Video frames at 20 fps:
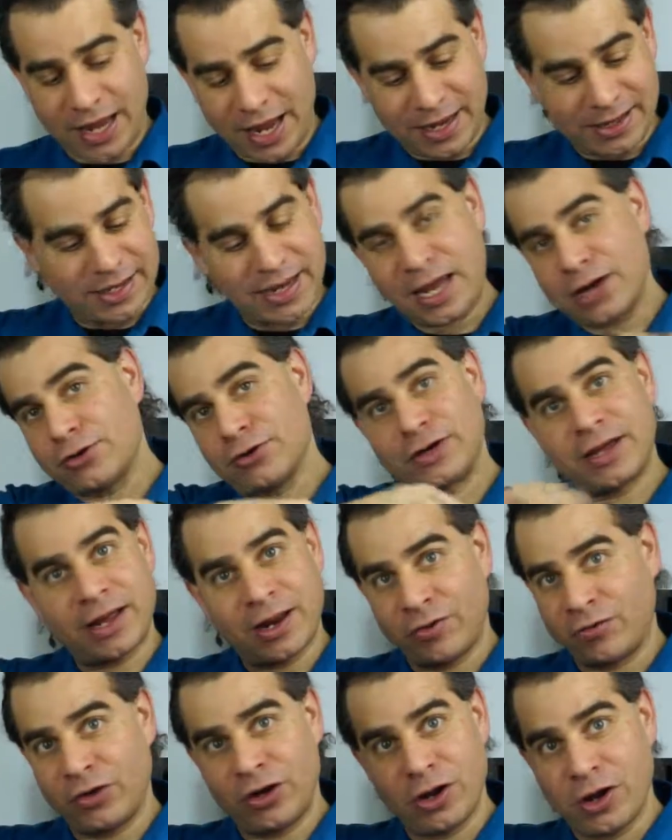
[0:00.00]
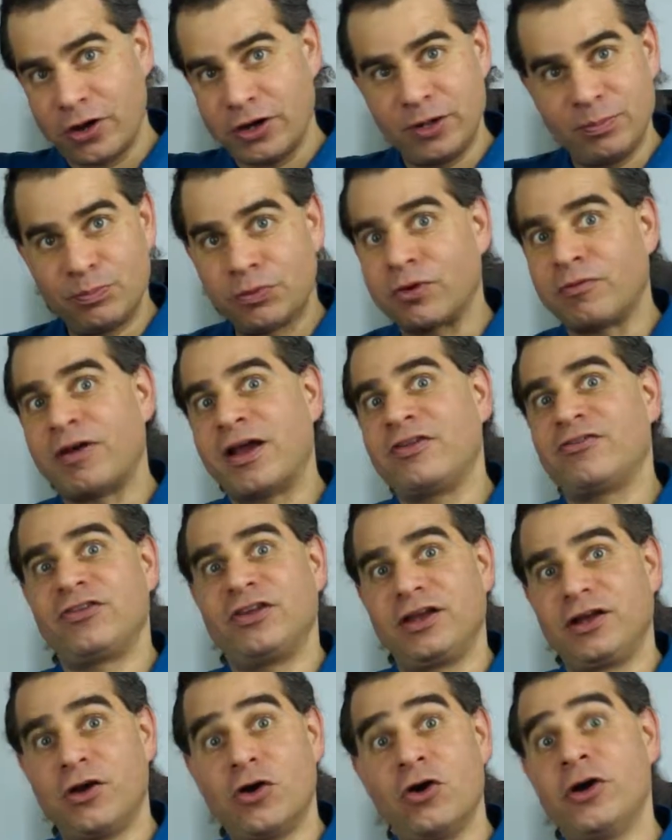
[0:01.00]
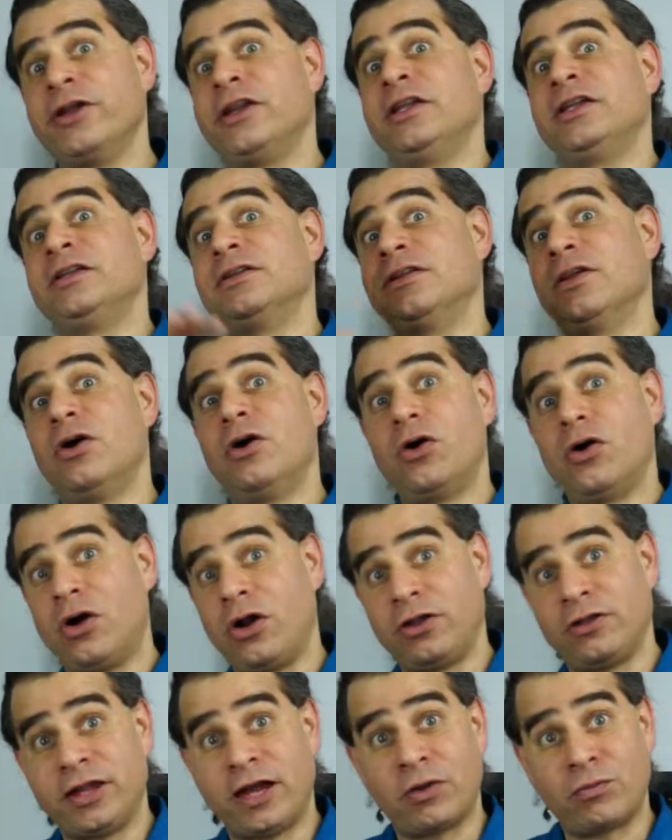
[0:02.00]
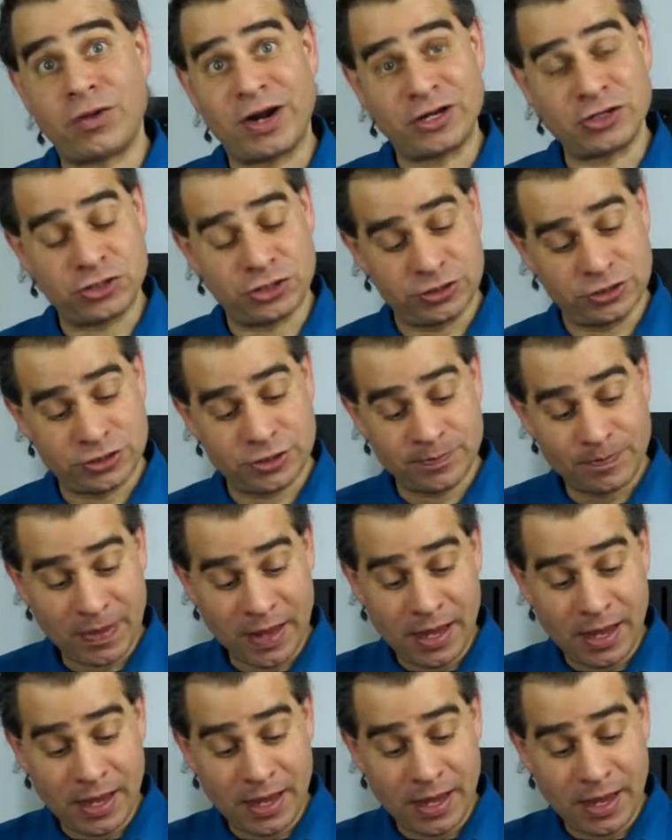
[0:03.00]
I cannot carry on improvising going in all directions.